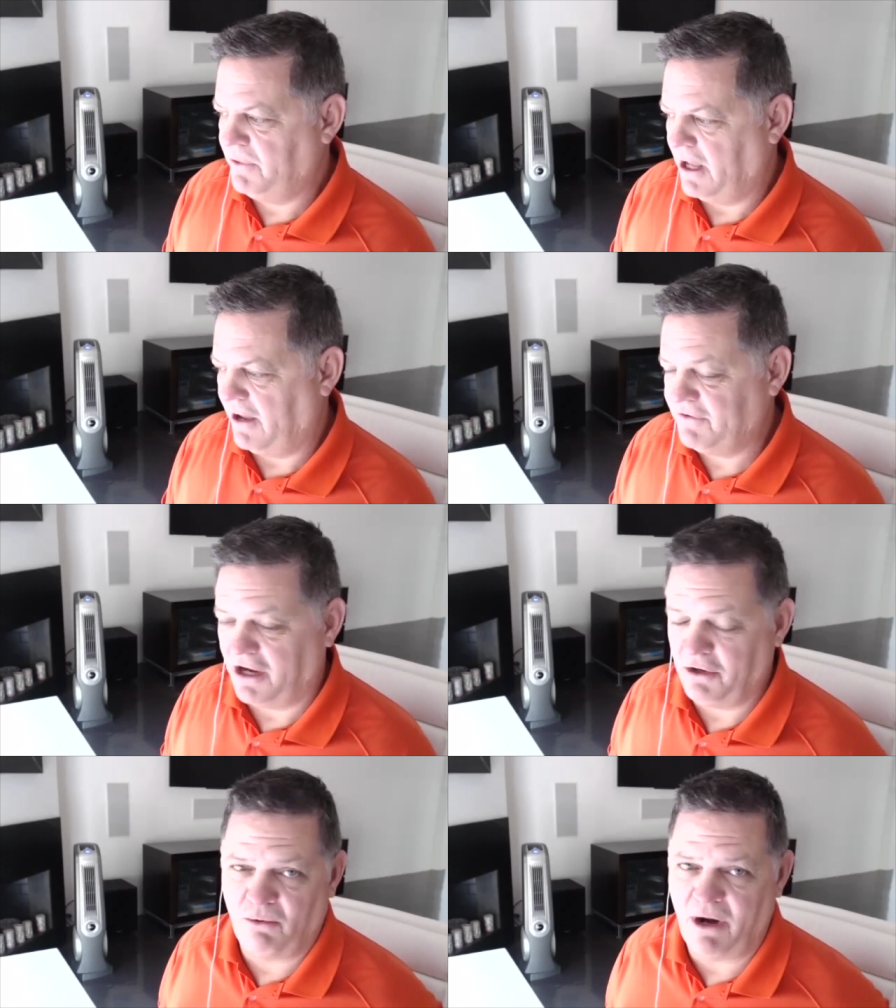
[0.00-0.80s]
I've
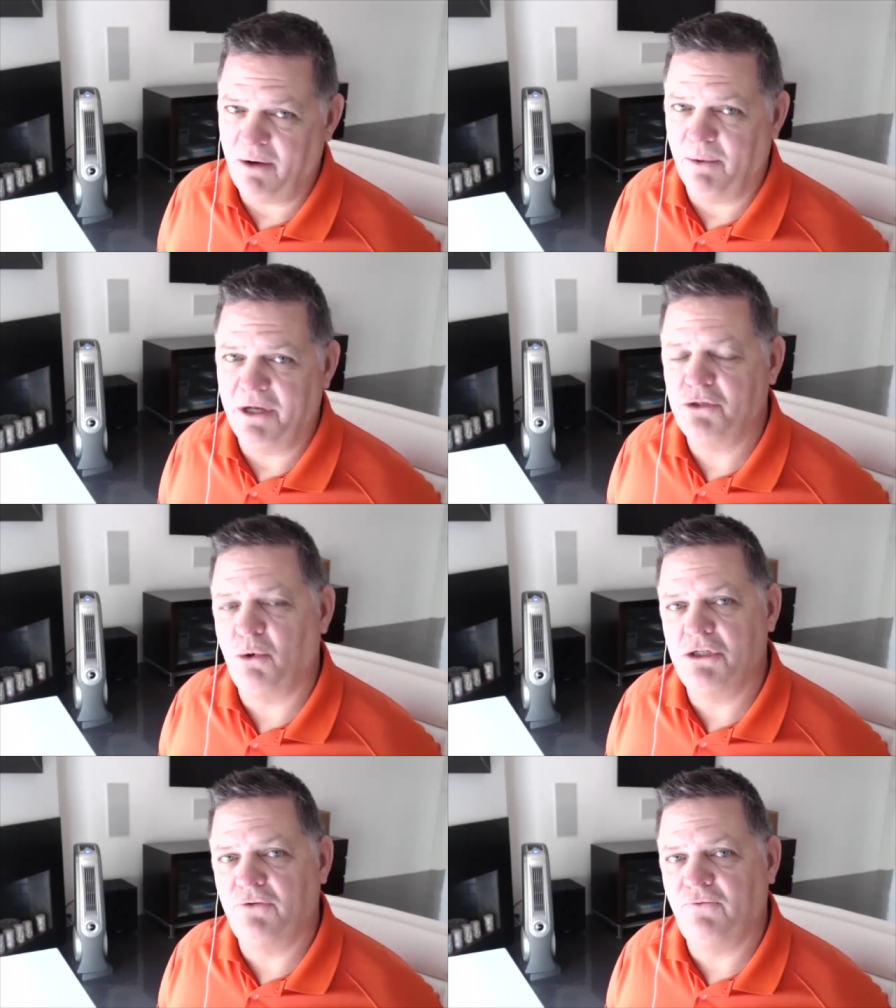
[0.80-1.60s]
got great
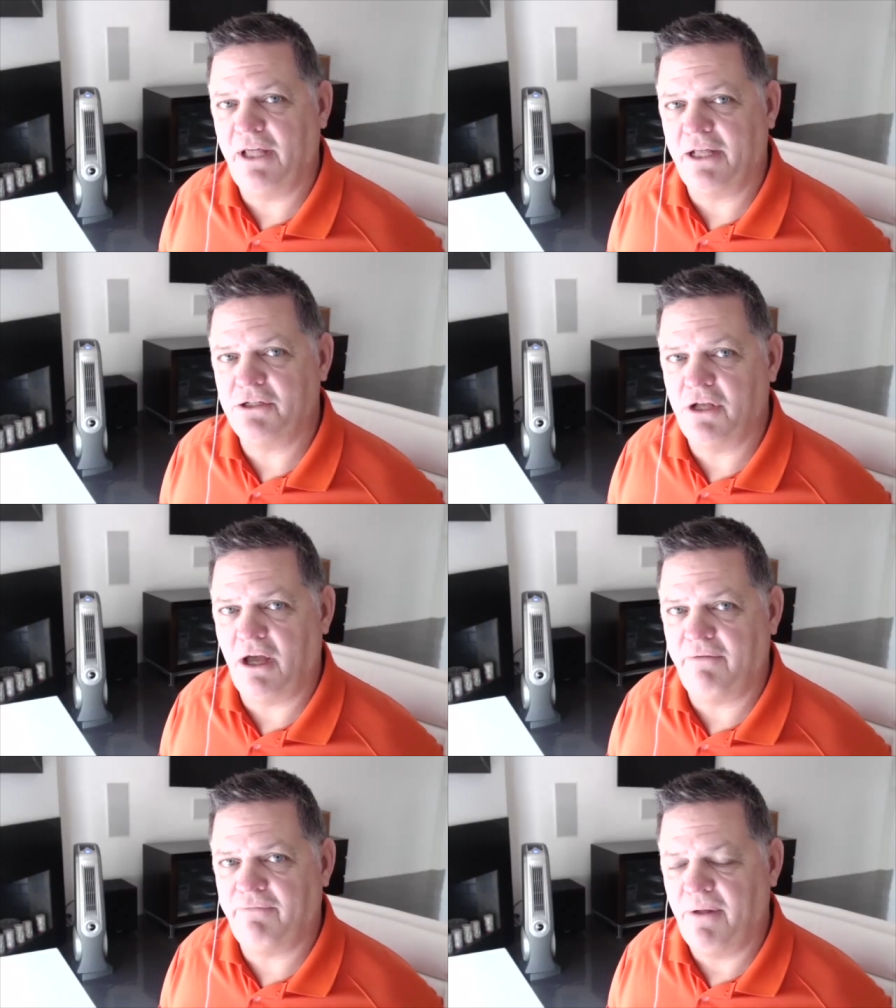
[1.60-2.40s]
resources for that
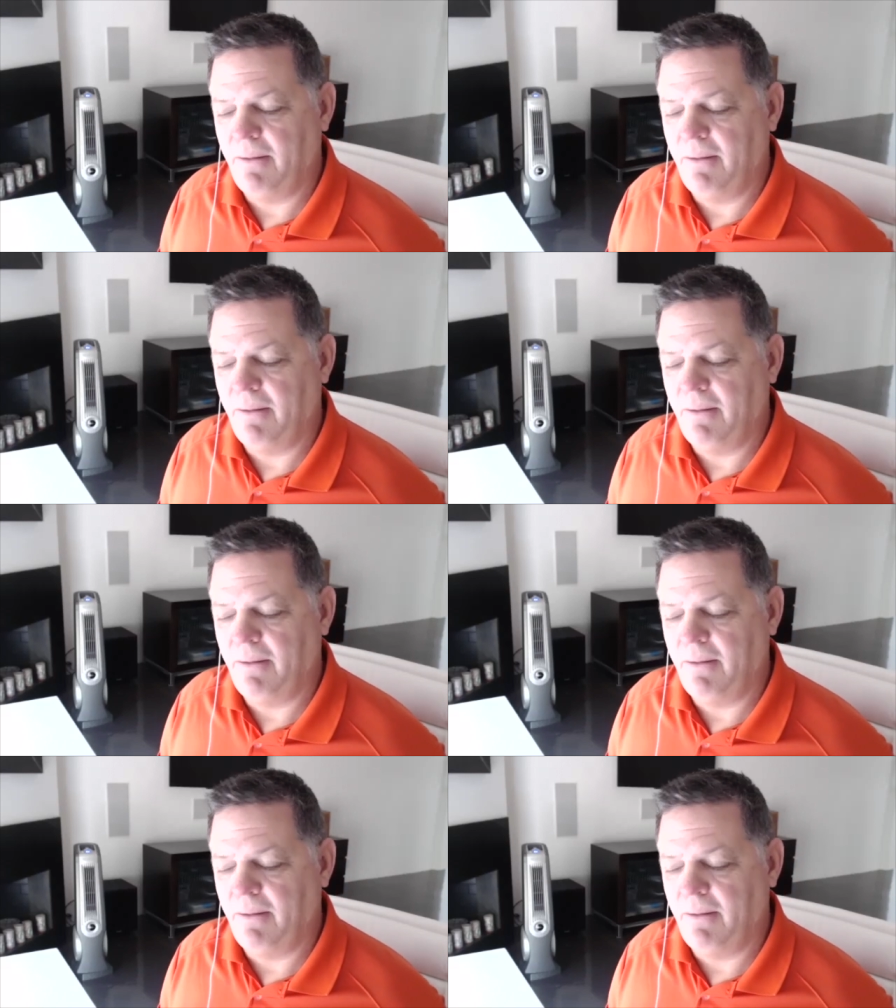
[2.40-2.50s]
stuff.